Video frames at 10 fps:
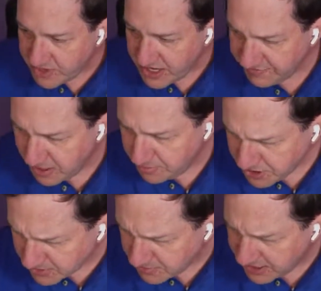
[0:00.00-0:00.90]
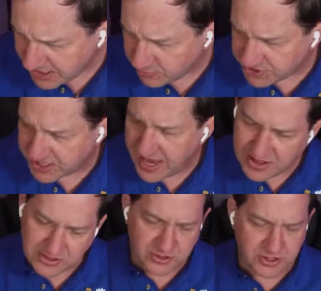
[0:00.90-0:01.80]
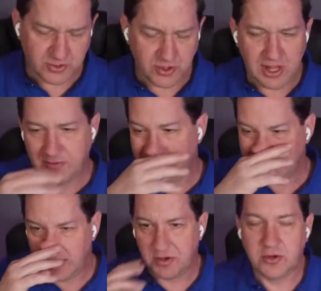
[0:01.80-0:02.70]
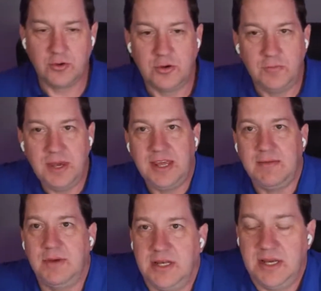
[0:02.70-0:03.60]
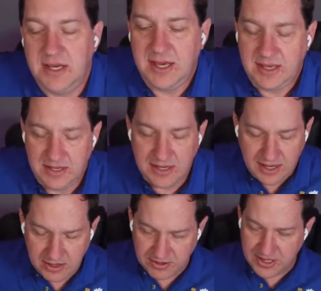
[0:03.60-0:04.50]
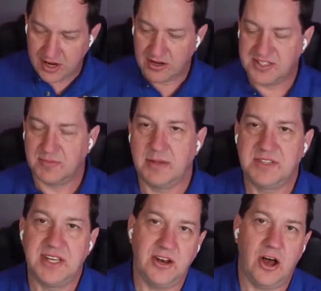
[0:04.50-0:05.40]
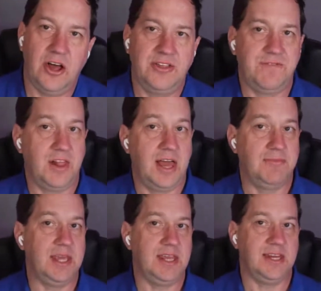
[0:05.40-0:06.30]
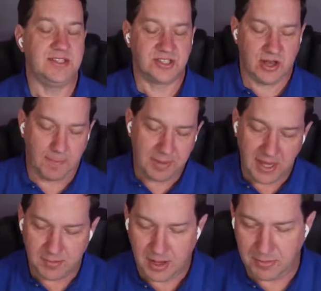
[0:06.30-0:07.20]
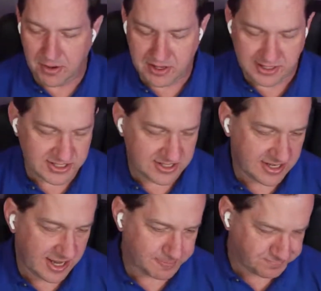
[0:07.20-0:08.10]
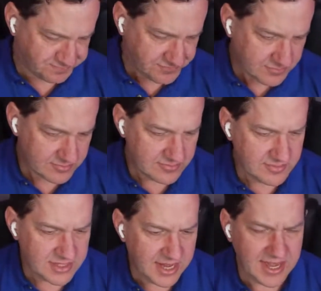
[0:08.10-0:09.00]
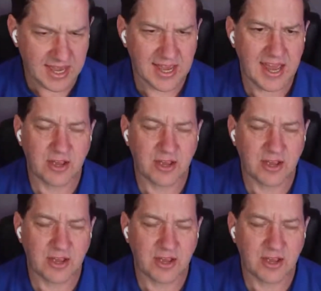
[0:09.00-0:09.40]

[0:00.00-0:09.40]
If I book a meeting with the calendar tool, I'm going to set up a Google meeting, but here and there, I sometimes need an on the fly meeting. And so I ping my boss to say, hey, I got a